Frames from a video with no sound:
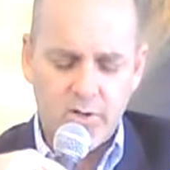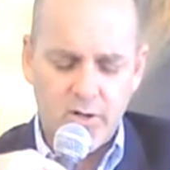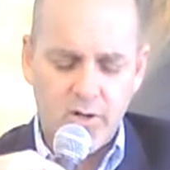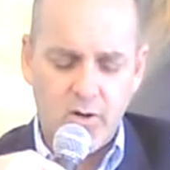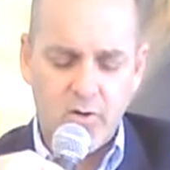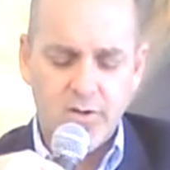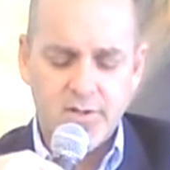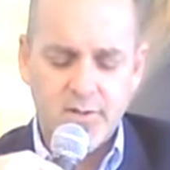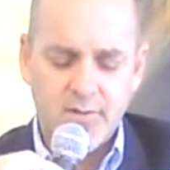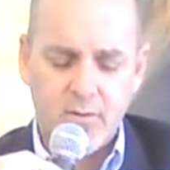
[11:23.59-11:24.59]
I want you to
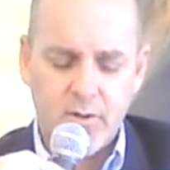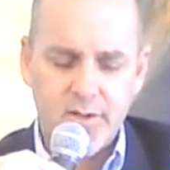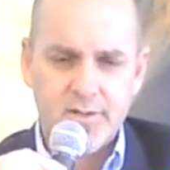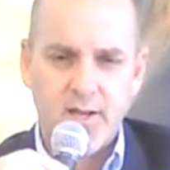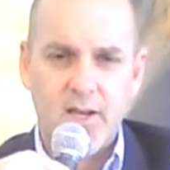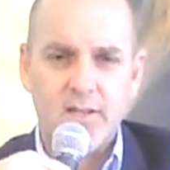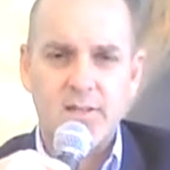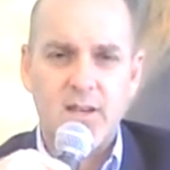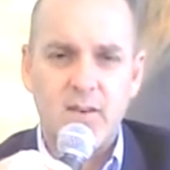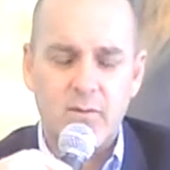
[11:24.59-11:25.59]
notice what it
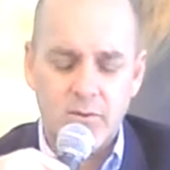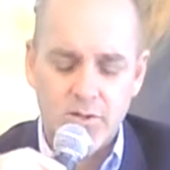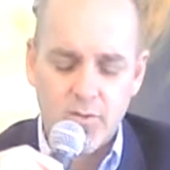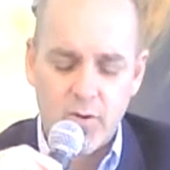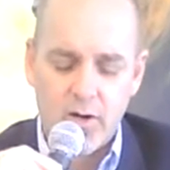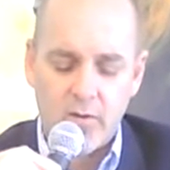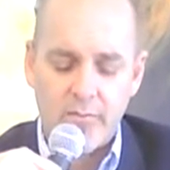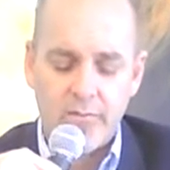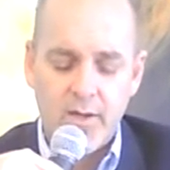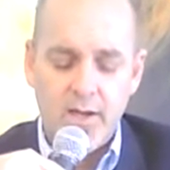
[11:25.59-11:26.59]
says in verse
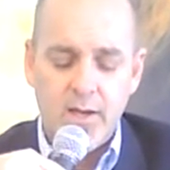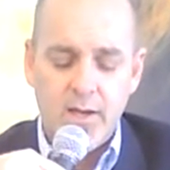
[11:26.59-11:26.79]
12.